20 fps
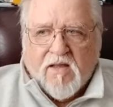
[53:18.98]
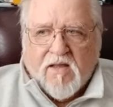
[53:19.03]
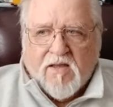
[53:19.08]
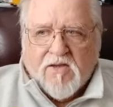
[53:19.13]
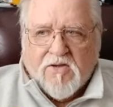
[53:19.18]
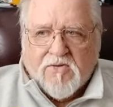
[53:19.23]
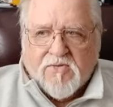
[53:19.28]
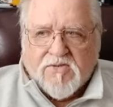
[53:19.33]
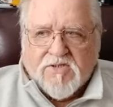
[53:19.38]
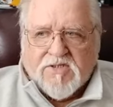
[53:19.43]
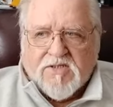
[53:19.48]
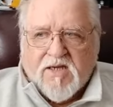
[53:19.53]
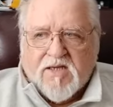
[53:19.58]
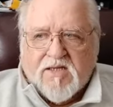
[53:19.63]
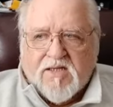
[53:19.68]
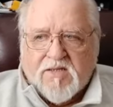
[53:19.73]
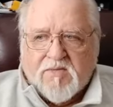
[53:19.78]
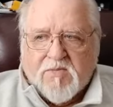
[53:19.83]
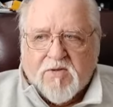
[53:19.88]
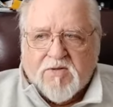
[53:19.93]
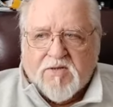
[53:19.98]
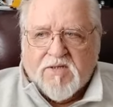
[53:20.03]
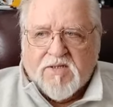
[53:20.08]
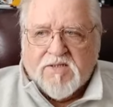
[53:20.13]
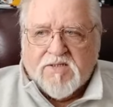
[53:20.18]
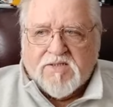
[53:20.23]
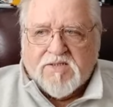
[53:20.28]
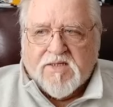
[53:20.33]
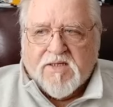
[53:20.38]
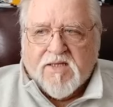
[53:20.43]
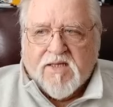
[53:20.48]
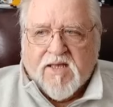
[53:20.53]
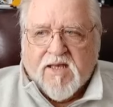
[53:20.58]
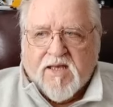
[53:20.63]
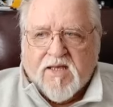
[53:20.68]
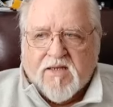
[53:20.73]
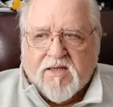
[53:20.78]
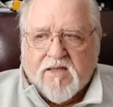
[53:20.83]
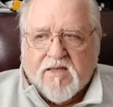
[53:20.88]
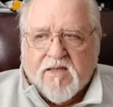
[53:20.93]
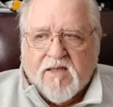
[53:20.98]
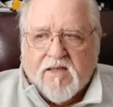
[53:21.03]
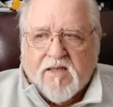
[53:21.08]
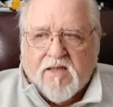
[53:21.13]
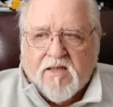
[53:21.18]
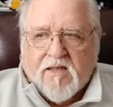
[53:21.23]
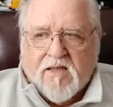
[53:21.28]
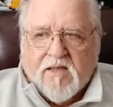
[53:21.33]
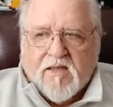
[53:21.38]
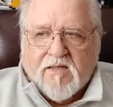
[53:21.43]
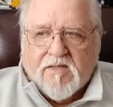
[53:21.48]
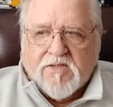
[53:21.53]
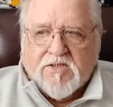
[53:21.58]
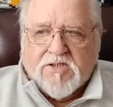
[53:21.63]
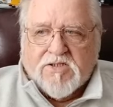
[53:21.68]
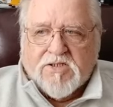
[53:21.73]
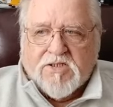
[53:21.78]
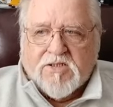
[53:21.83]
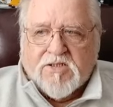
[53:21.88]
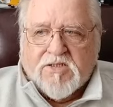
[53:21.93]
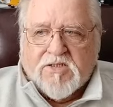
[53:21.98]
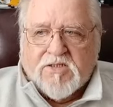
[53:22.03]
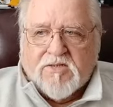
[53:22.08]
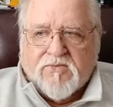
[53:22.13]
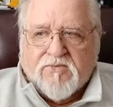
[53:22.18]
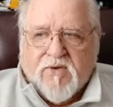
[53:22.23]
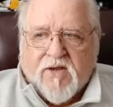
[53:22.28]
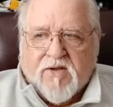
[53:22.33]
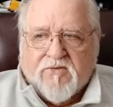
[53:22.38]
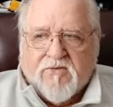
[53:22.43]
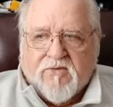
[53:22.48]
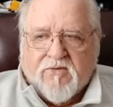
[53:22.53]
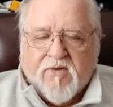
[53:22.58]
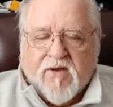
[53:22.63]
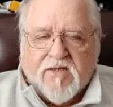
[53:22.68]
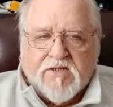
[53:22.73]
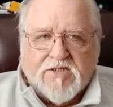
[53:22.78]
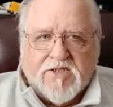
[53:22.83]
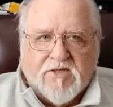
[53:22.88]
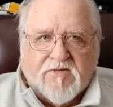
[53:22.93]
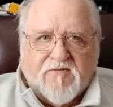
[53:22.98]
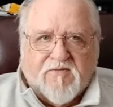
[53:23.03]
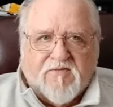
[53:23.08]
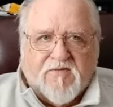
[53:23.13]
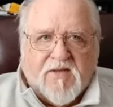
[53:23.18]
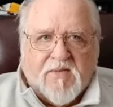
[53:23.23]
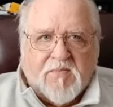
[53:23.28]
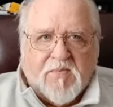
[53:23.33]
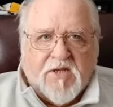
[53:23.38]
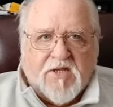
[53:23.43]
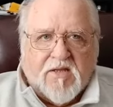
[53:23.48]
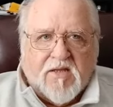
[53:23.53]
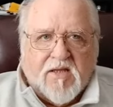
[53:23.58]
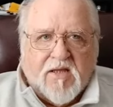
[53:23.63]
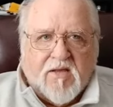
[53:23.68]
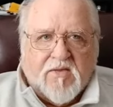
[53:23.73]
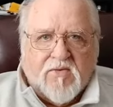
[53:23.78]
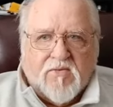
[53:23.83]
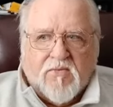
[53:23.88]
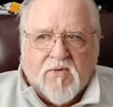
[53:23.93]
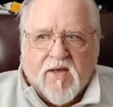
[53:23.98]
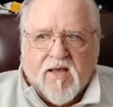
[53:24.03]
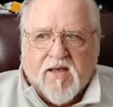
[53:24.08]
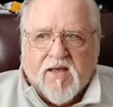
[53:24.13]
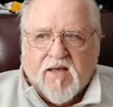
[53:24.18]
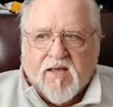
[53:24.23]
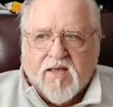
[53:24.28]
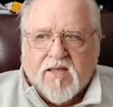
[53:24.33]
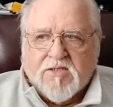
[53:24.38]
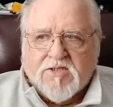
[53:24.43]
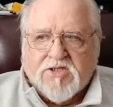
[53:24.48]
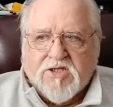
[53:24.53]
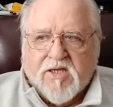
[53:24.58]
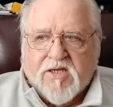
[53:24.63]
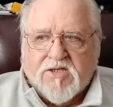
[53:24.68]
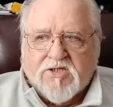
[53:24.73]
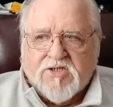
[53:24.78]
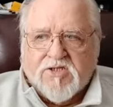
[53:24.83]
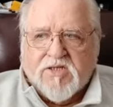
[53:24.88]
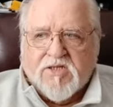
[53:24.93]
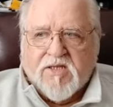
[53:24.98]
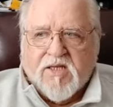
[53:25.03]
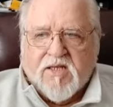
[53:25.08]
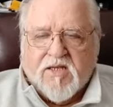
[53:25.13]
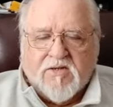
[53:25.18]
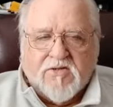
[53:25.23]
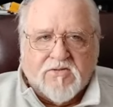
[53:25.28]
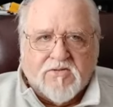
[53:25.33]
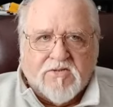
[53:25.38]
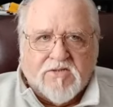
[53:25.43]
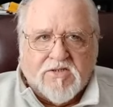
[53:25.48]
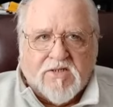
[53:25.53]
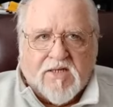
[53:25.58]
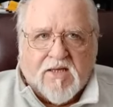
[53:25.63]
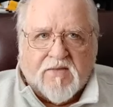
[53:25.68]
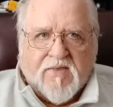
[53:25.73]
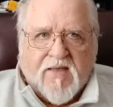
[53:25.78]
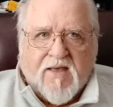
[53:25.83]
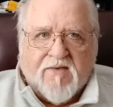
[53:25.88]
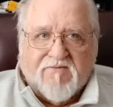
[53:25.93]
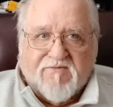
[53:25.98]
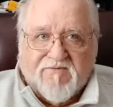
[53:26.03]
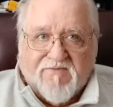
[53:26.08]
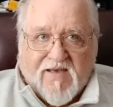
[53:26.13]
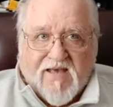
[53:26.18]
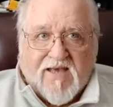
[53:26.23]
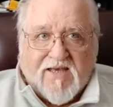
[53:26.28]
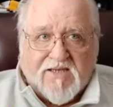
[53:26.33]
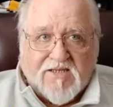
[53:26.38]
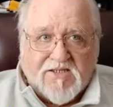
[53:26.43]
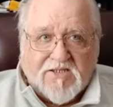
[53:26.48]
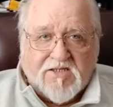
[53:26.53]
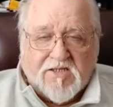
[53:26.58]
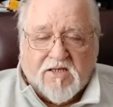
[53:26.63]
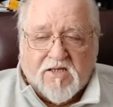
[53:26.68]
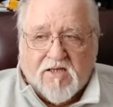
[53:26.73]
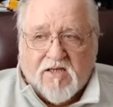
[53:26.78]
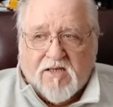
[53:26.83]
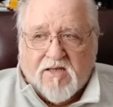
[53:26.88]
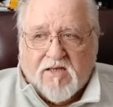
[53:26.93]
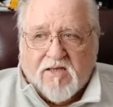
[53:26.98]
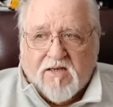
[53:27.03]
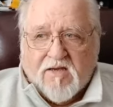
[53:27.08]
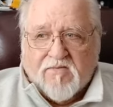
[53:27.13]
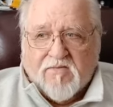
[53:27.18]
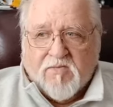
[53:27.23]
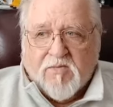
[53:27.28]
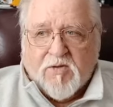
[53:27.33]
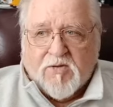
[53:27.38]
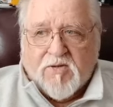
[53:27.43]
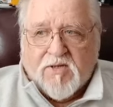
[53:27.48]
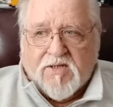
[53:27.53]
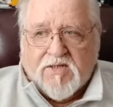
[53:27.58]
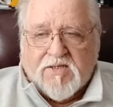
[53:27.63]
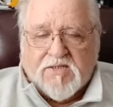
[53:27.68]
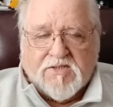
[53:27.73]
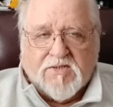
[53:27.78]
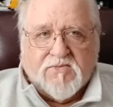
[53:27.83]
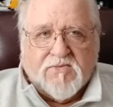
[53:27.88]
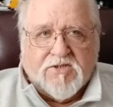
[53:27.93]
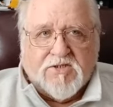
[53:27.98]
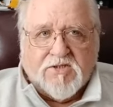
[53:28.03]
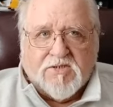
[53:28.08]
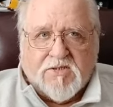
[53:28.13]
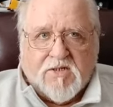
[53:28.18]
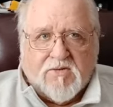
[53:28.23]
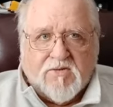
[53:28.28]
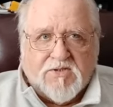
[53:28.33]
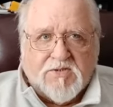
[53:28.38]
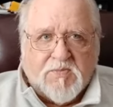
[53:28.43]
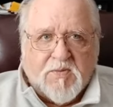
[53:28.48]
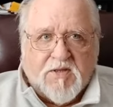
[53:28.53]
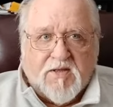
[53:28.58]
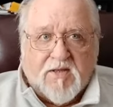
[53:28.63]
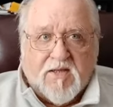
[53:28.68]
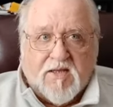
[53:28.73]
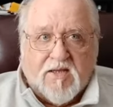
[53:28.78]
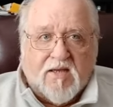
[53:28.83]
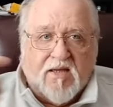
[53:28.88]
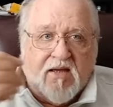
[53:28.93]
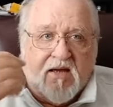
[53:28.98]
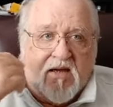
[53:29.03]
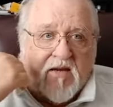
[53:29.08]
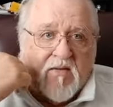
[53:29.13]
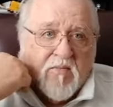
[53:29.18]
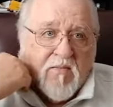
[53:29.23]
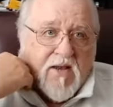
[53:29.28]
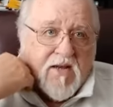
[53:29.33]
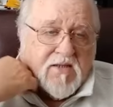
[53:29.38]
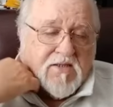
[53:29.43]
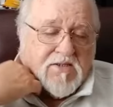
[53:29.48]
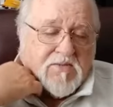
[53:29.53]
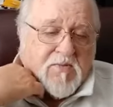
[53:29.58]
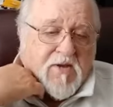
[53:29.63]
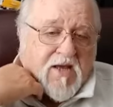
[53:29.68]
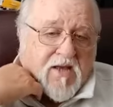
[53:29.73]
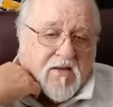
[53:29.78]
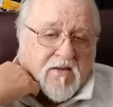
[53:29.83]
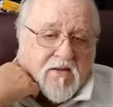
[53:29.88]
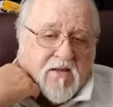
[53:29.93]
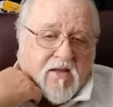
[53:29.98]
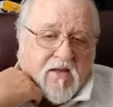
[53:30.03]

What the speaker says: who was studying the Mona Lisa, and she did a retrograde. She flipped it the other way and changed it, and turns out that face of the Mona Lisa, which has always been the enigmatic smile,